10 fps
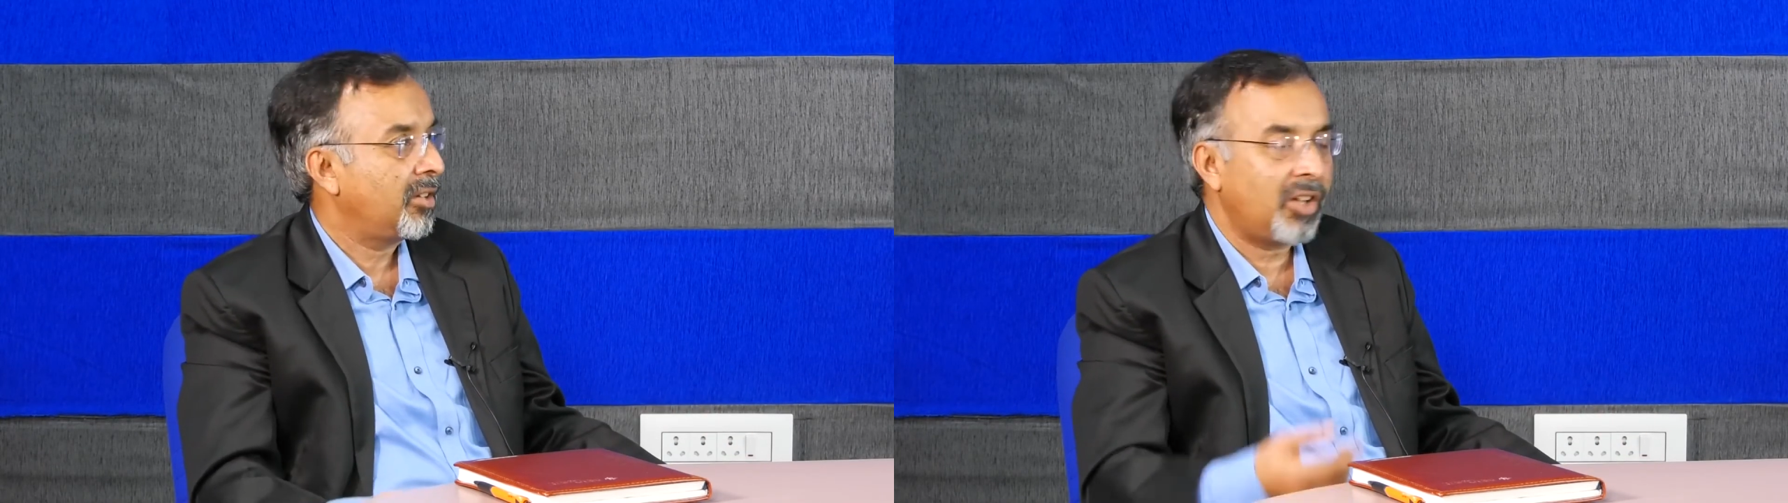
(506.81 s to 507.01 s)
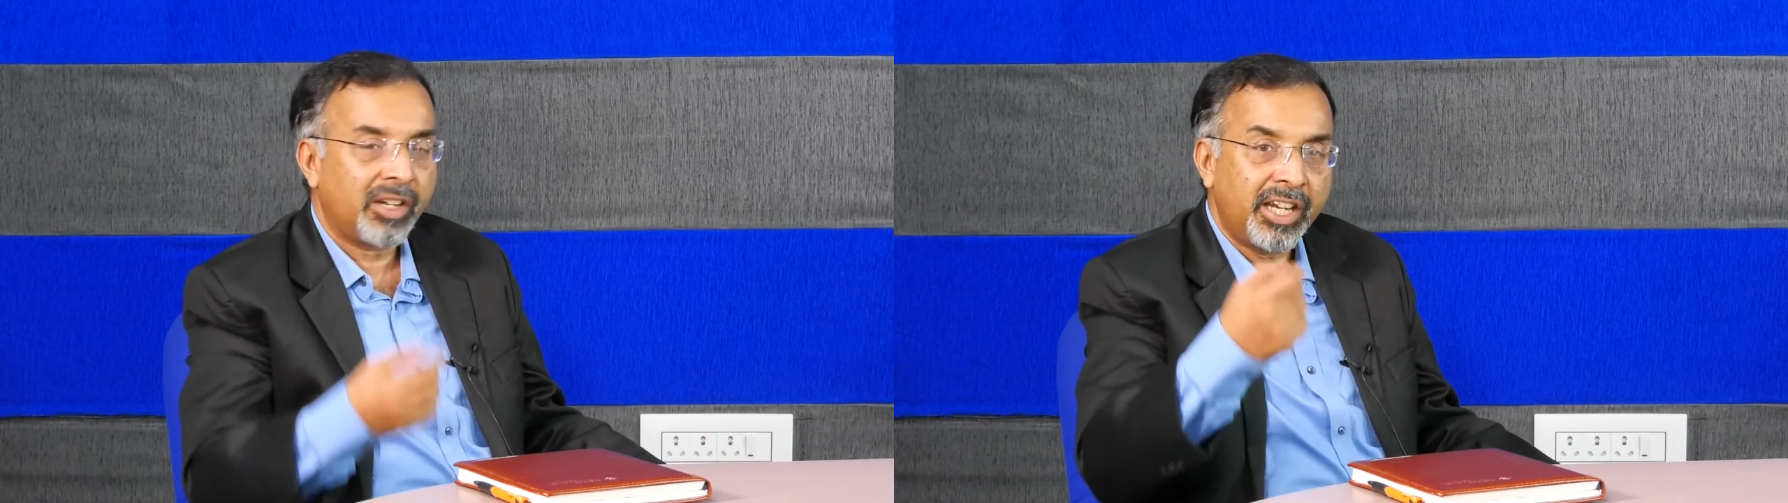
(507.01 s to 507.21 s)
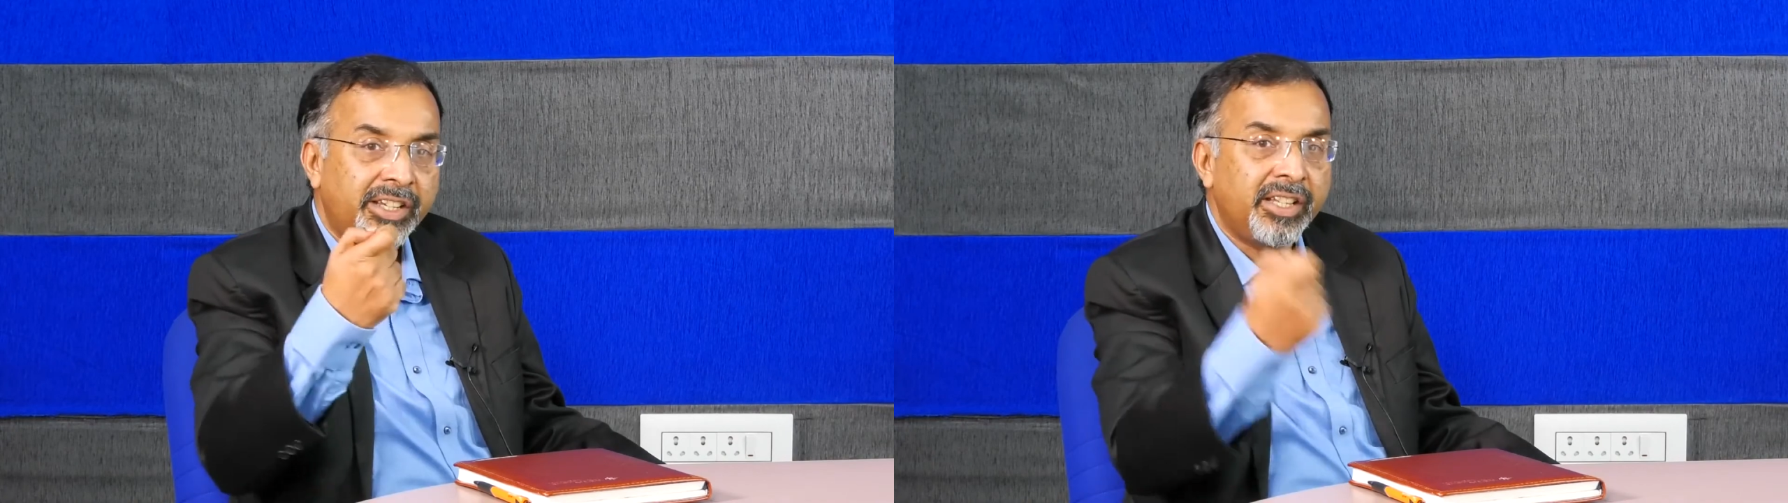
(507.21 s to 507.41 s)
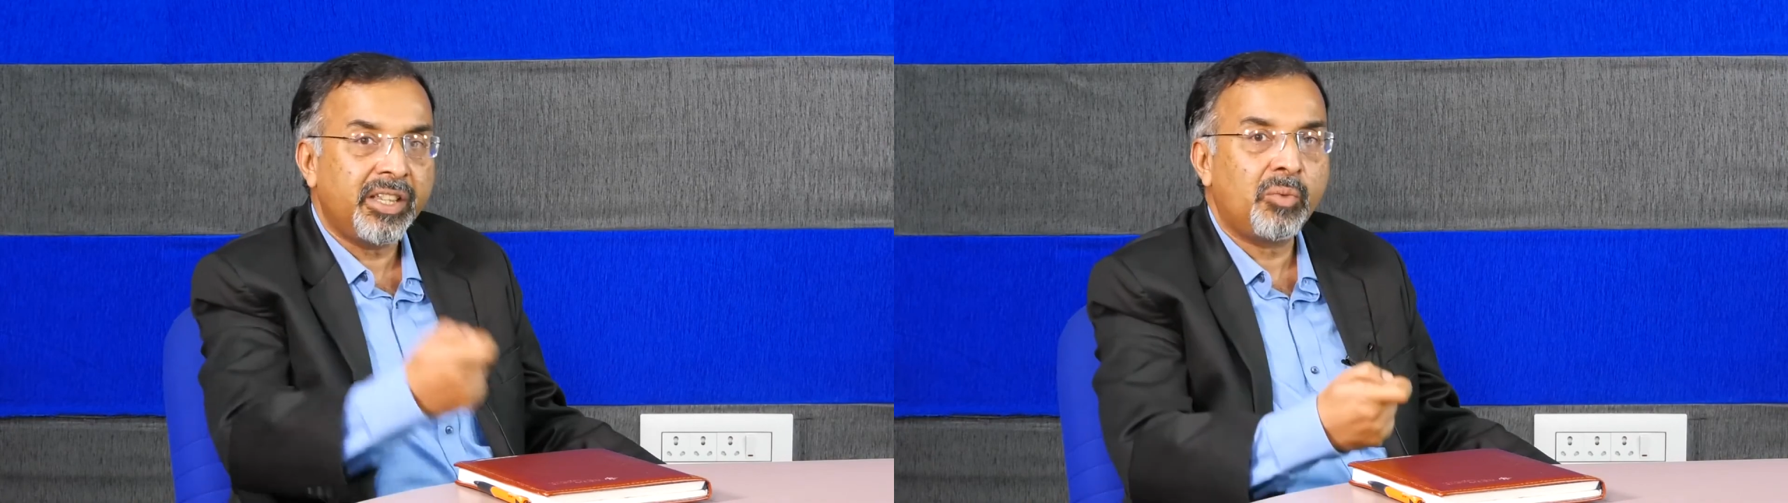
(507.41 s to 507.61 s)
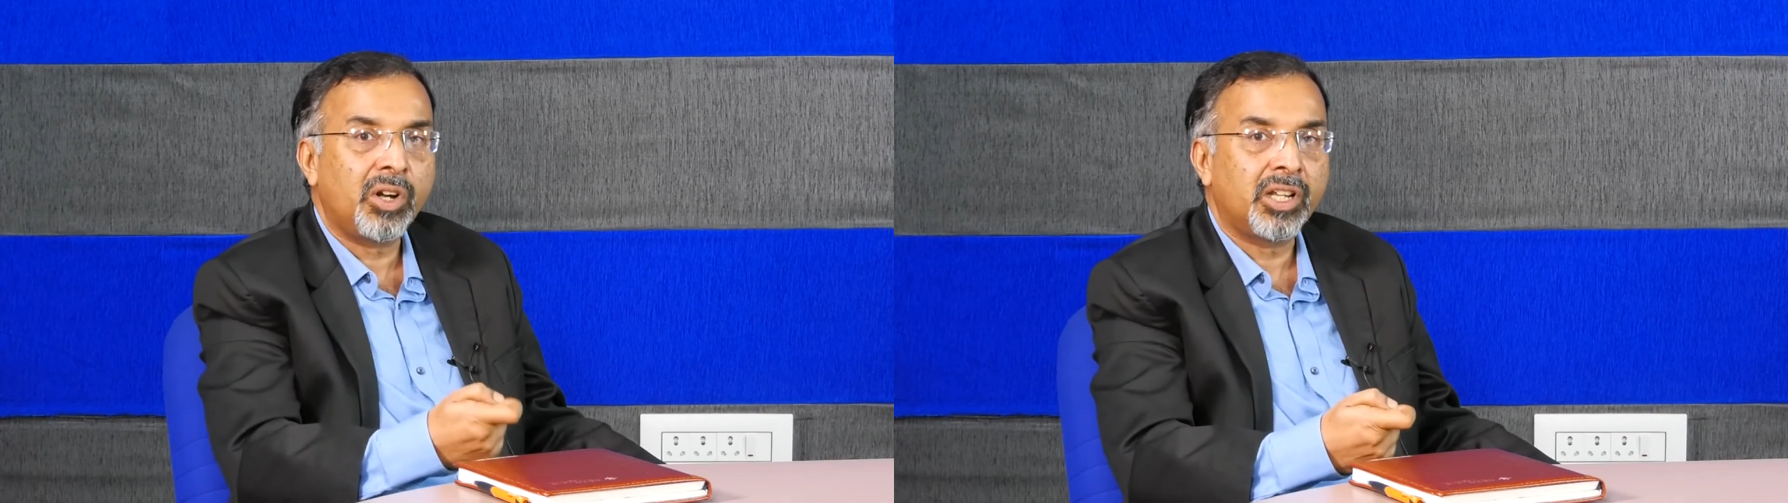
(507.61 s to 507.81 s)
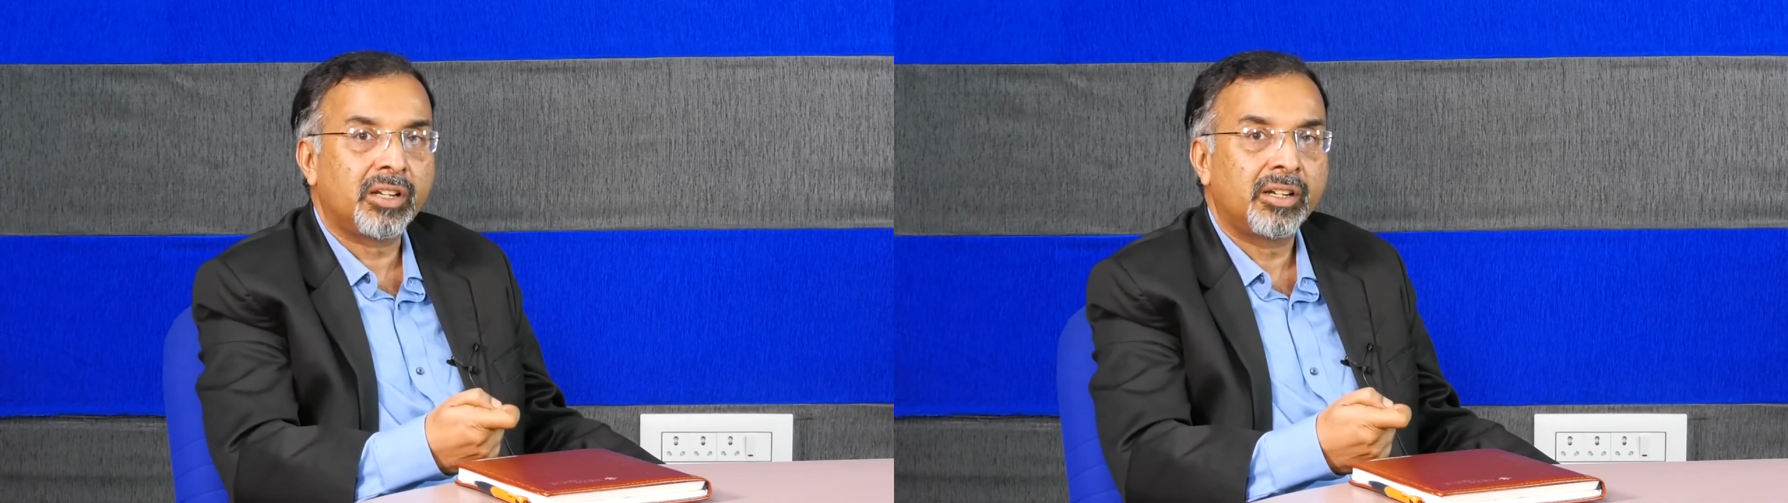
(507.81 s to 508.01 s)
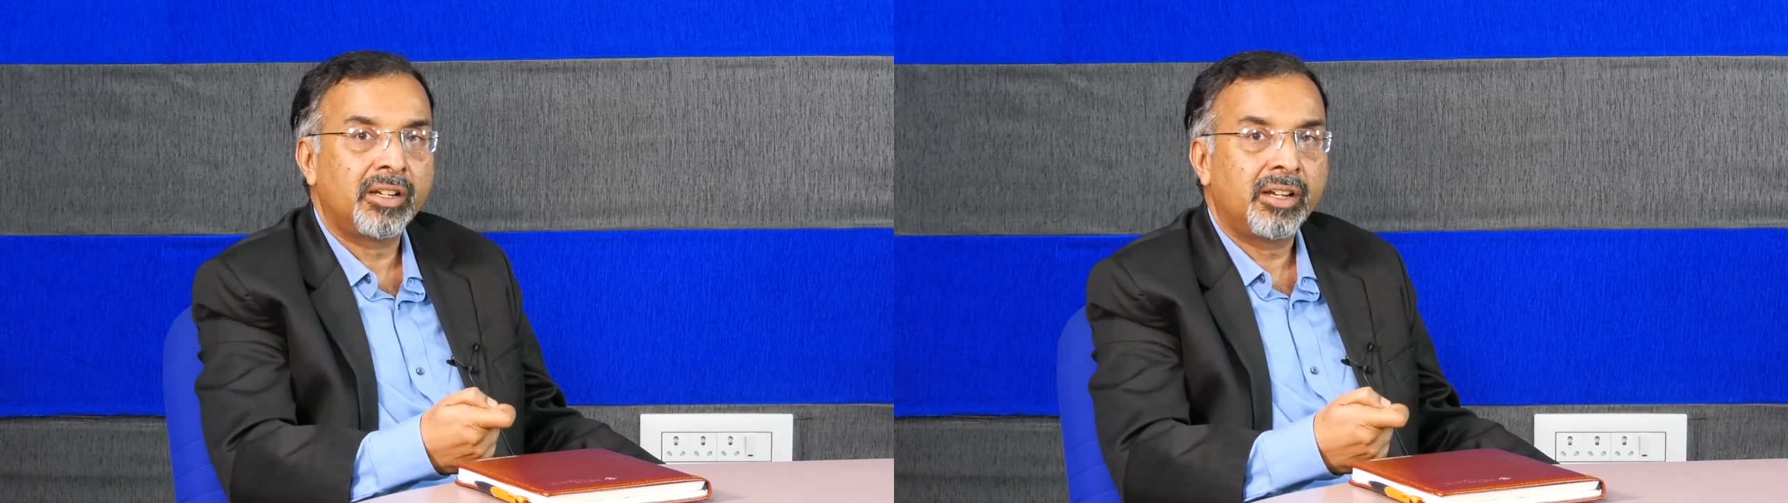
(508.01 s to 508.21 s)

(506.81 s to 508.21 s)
You are heating the water.